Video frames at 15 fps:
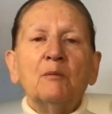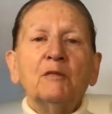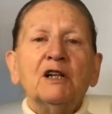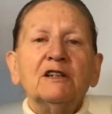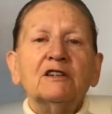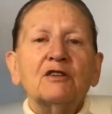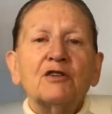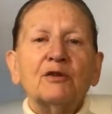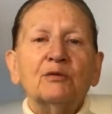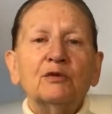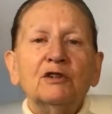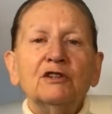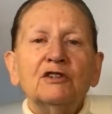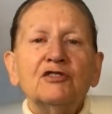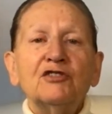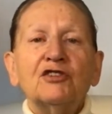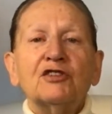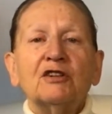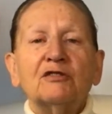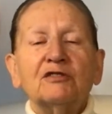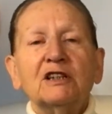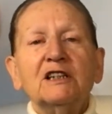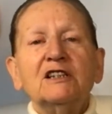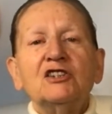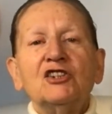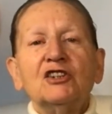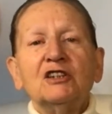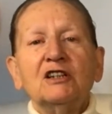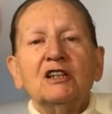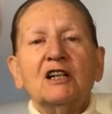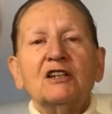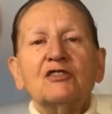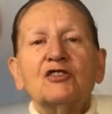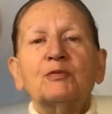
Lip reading: But the words religion and